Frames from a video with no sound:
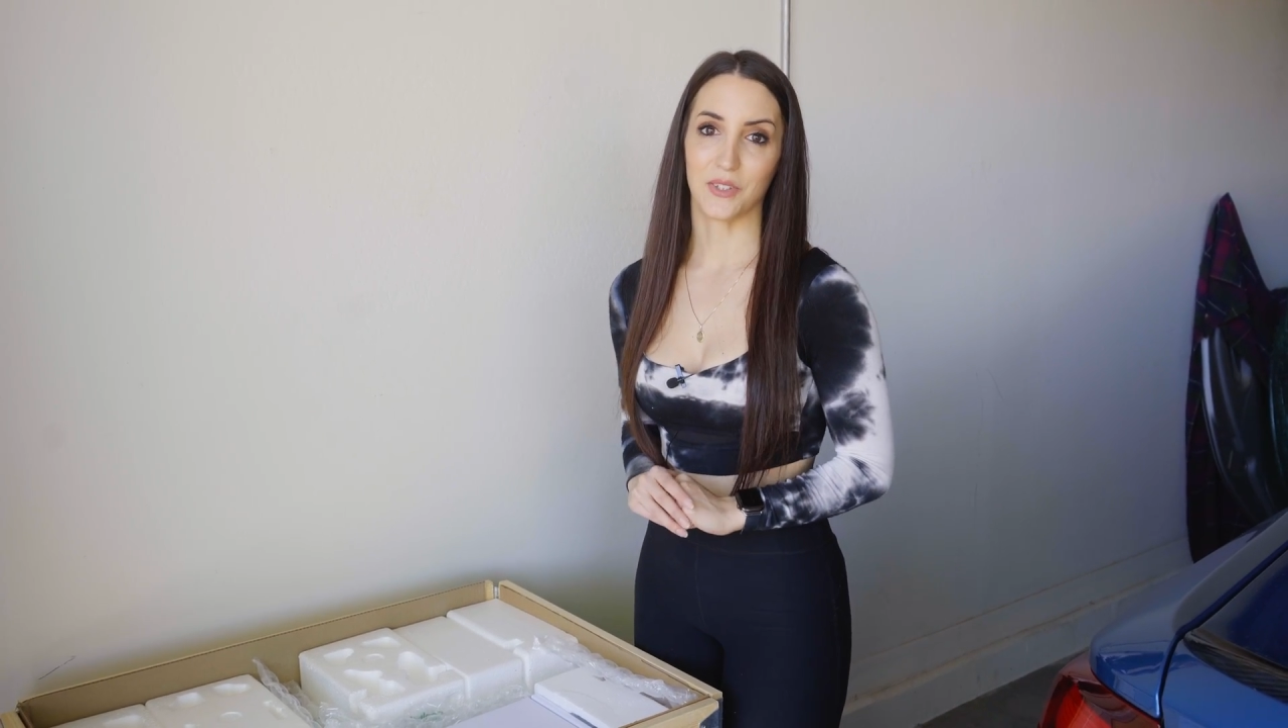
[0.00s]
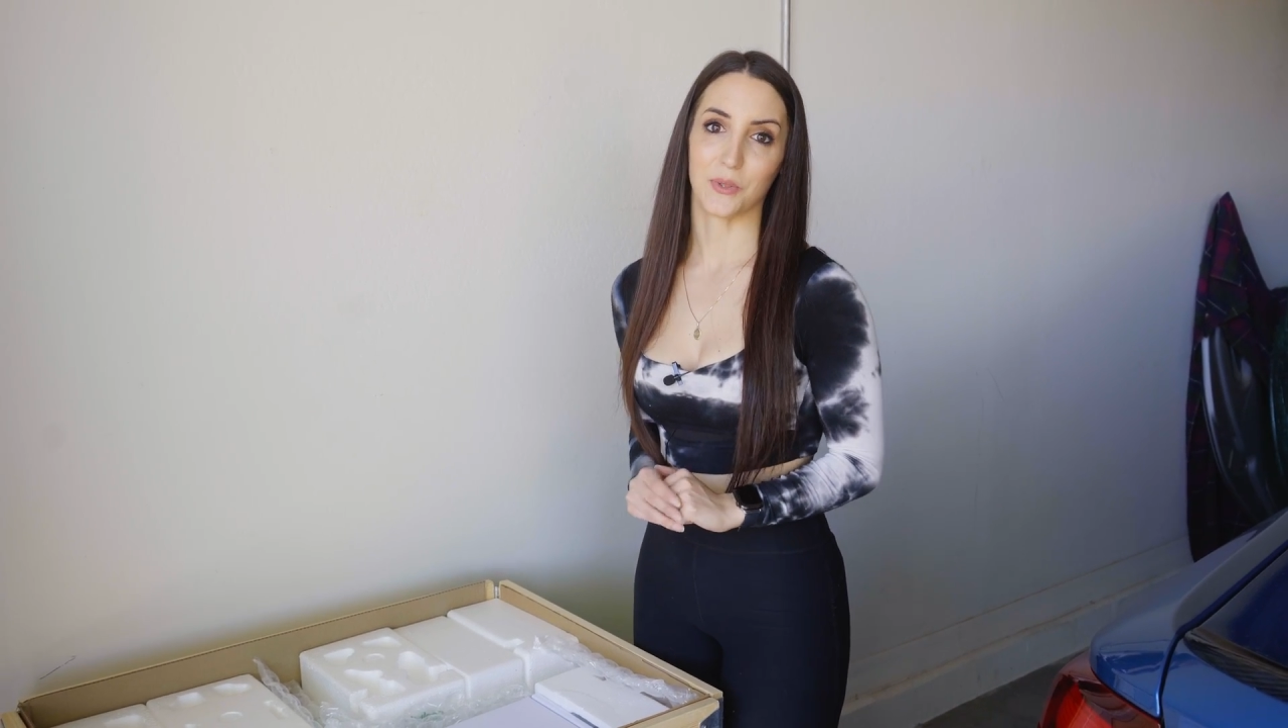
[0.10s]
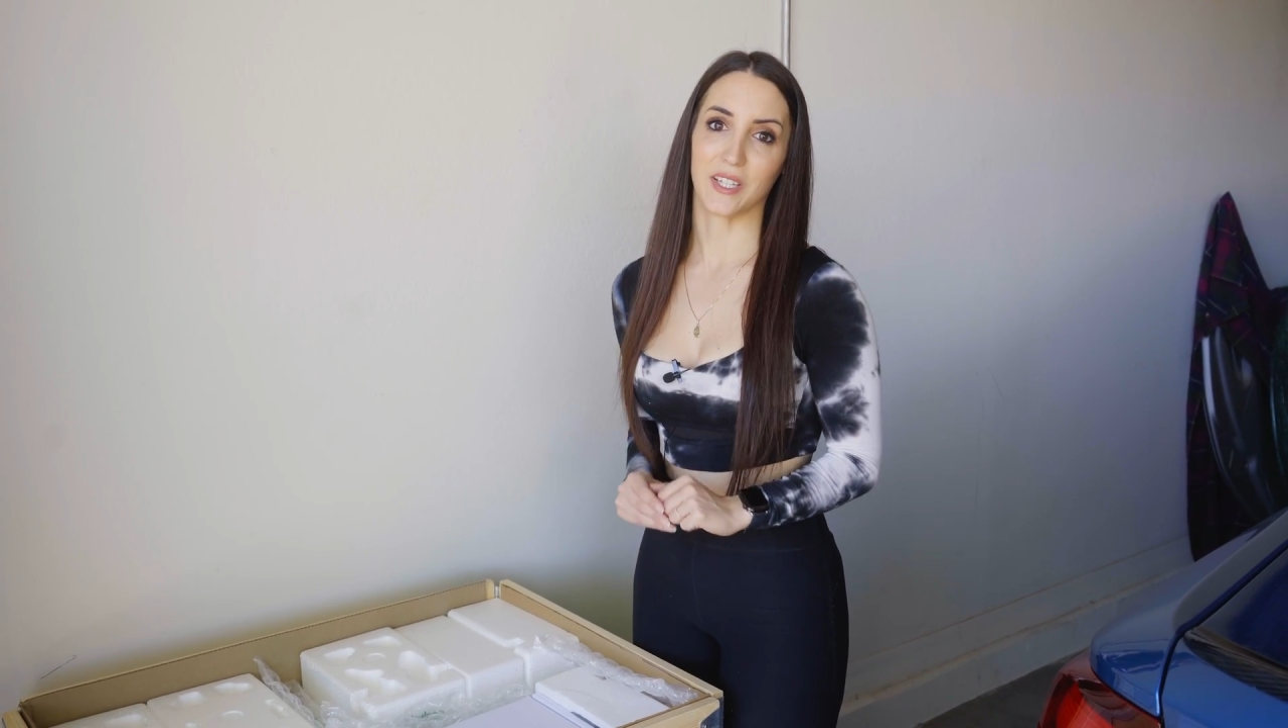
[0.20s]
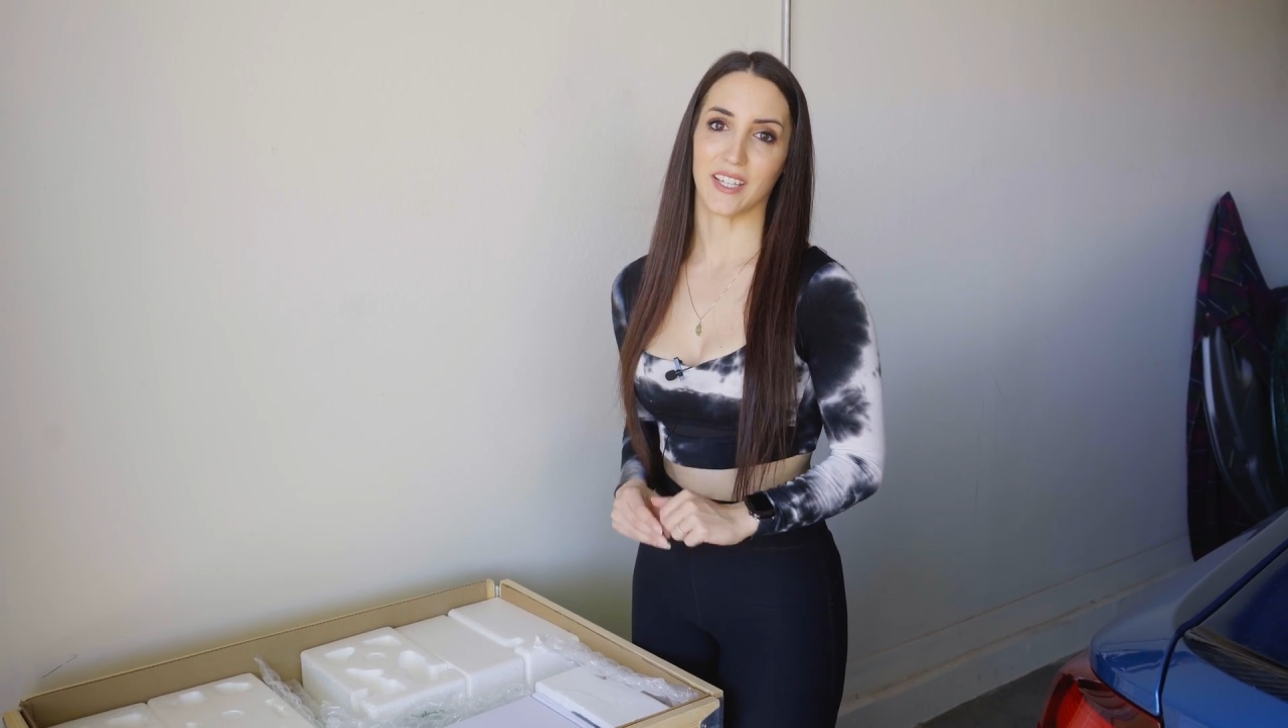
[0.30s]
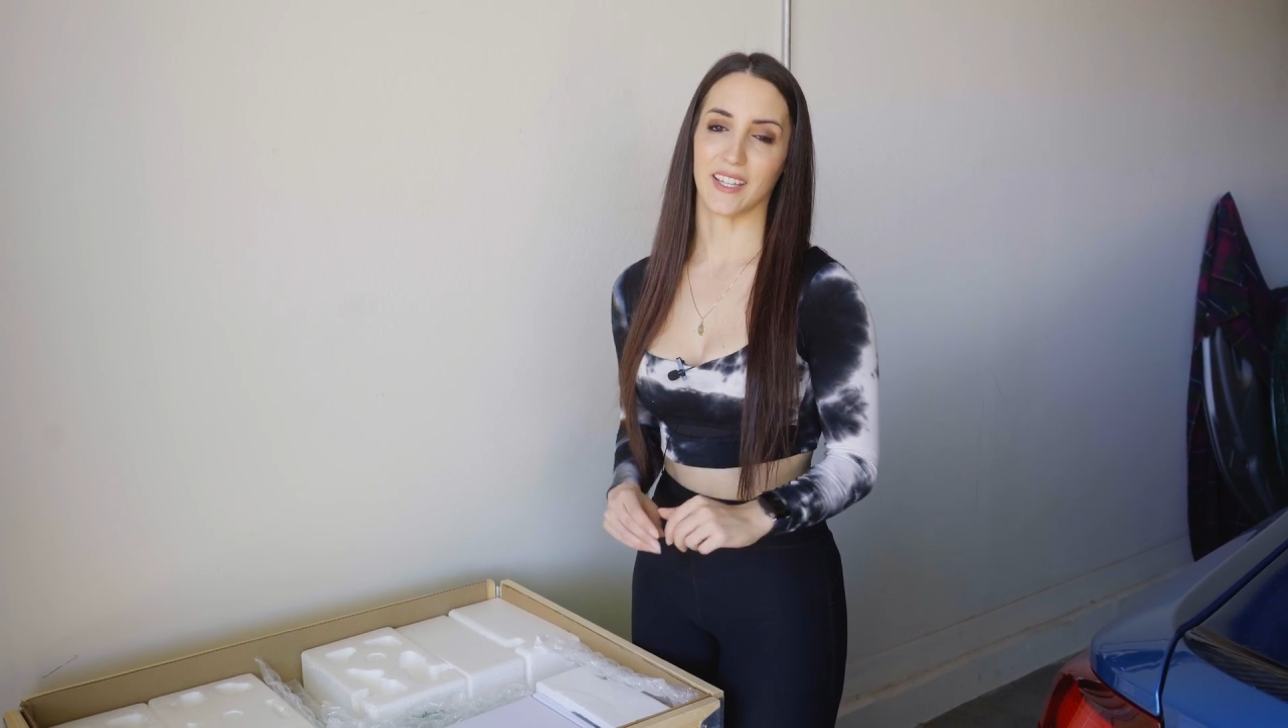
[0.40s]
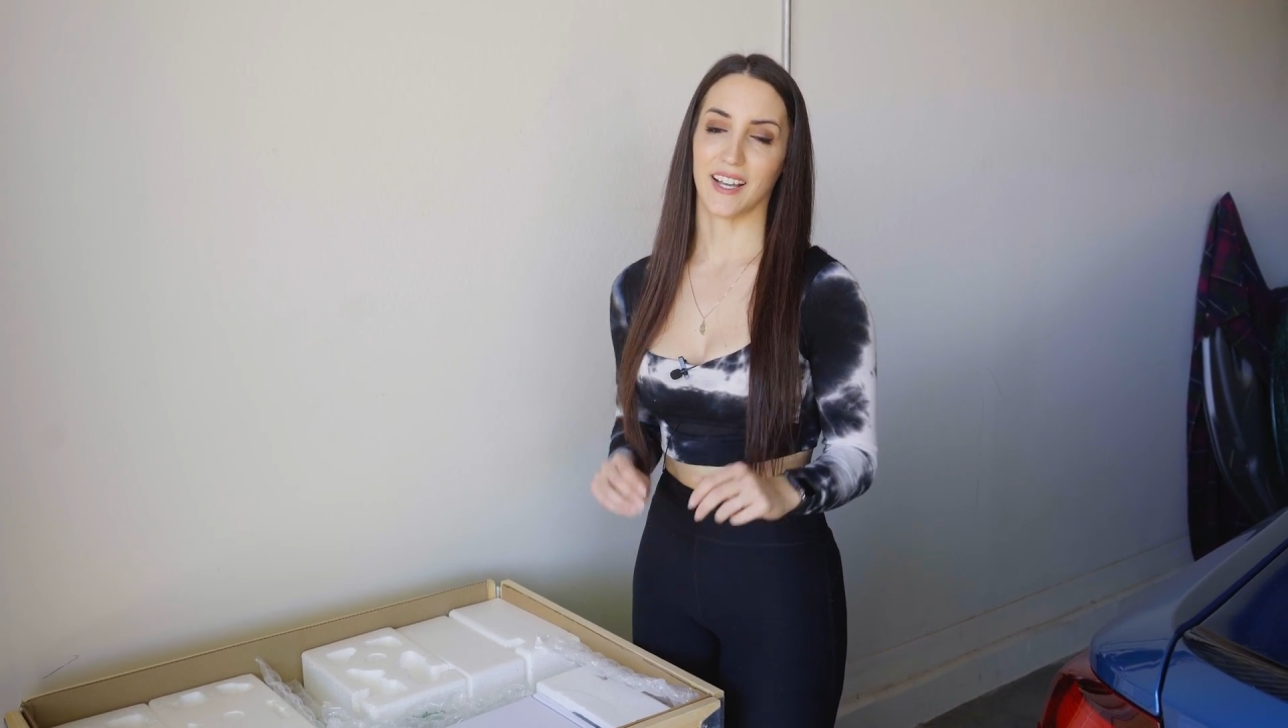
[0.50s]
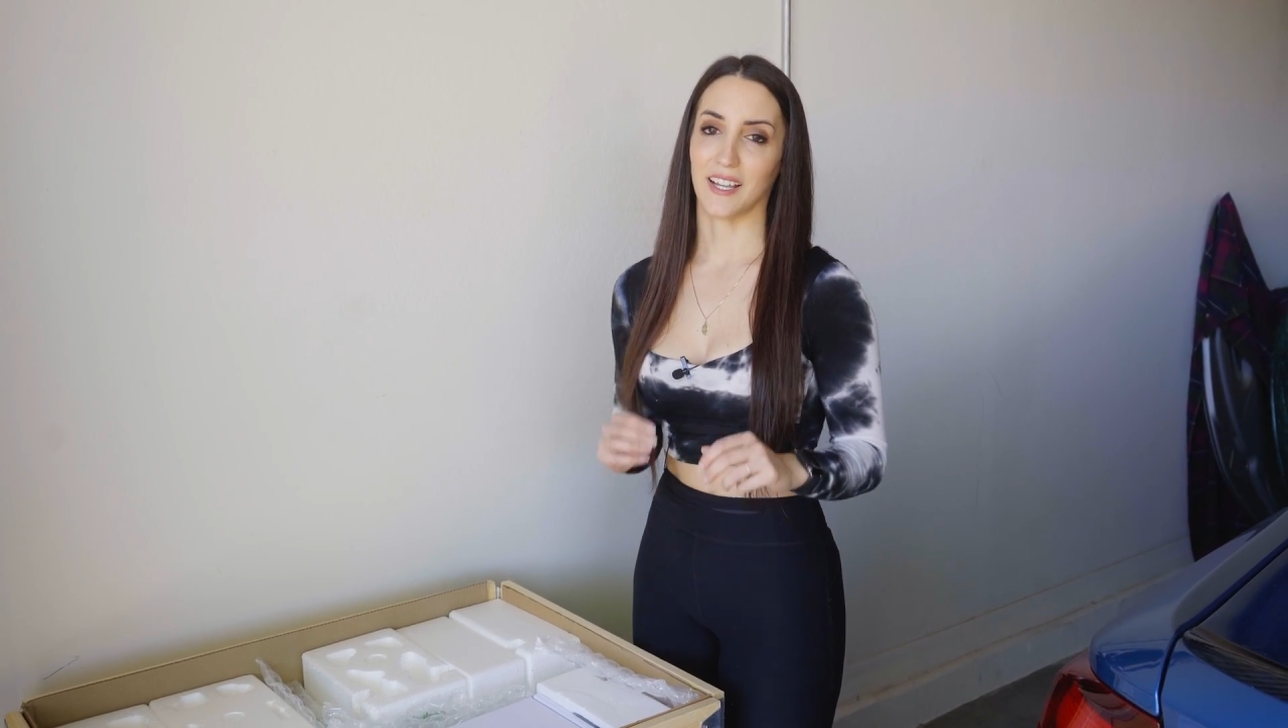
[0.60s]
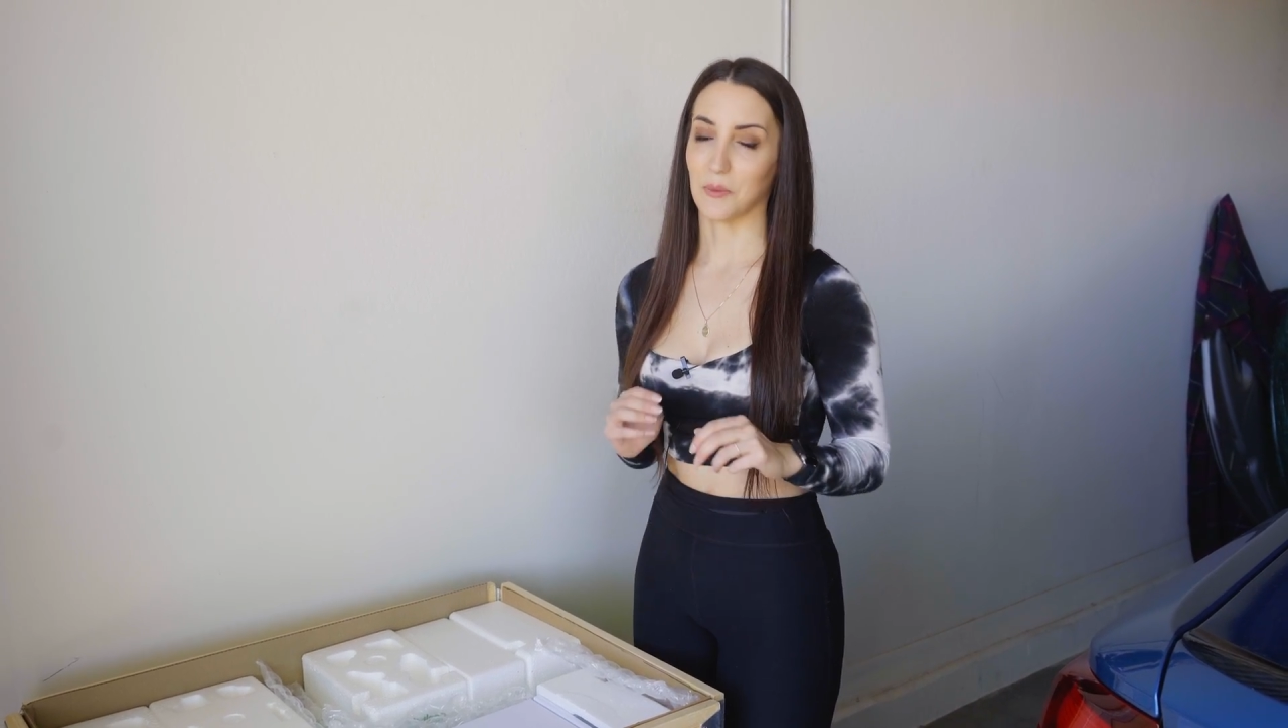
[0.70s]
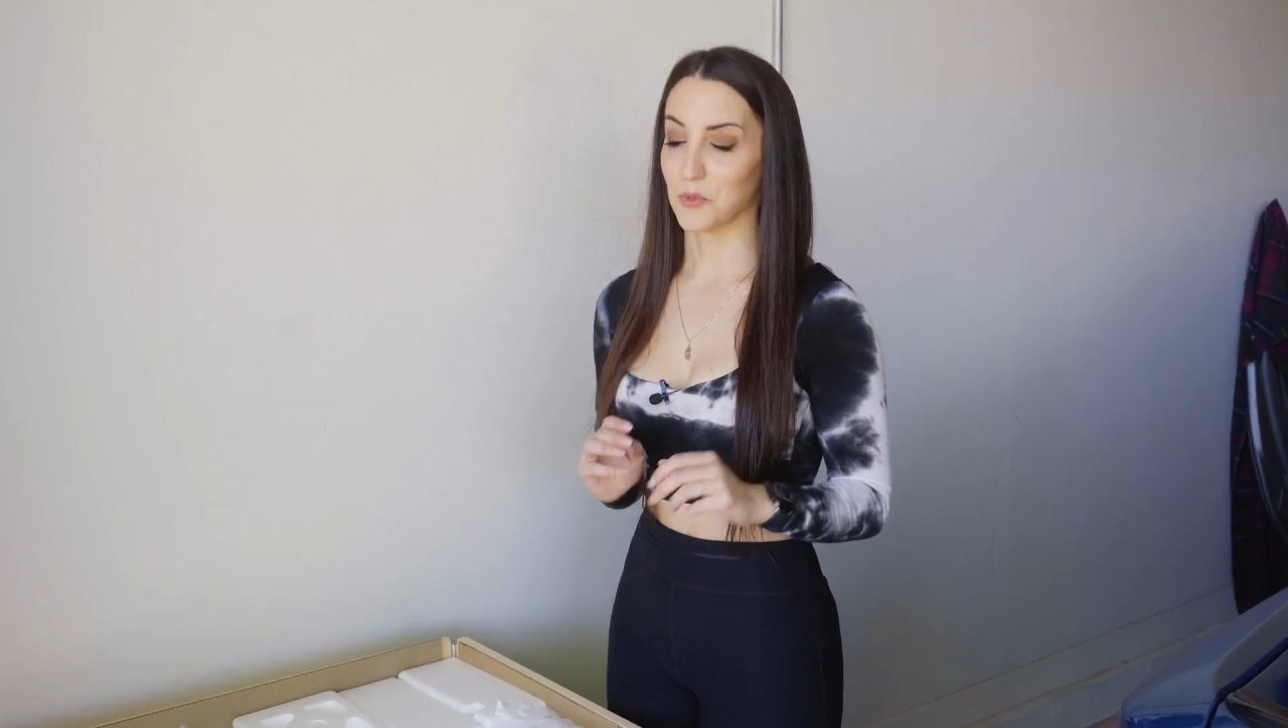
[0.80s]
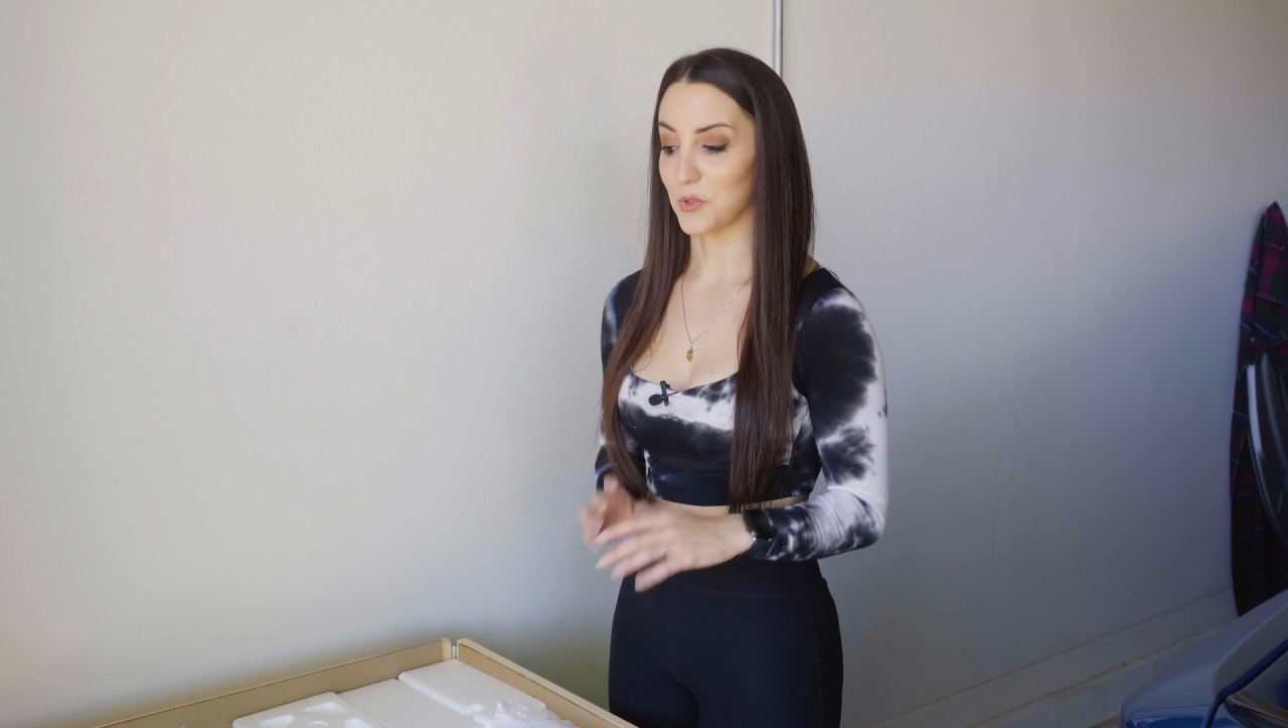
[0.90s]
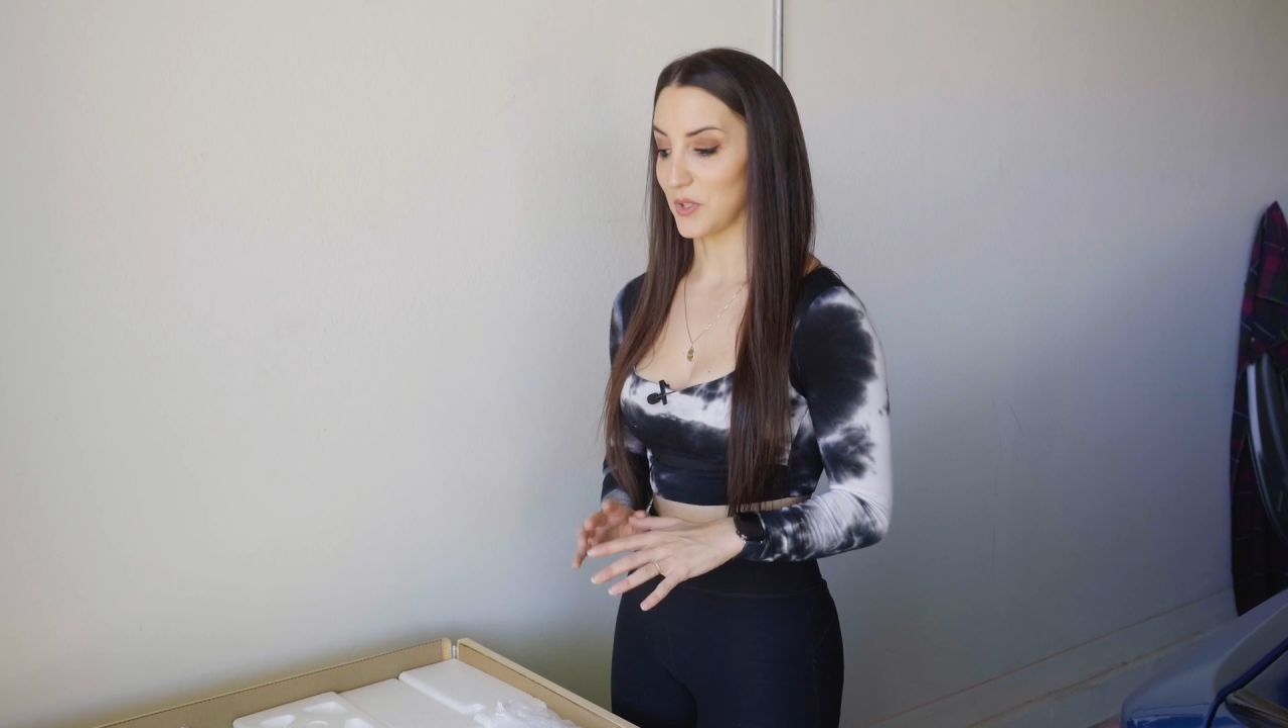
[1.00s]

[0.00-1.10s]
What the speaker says: doing it. I am so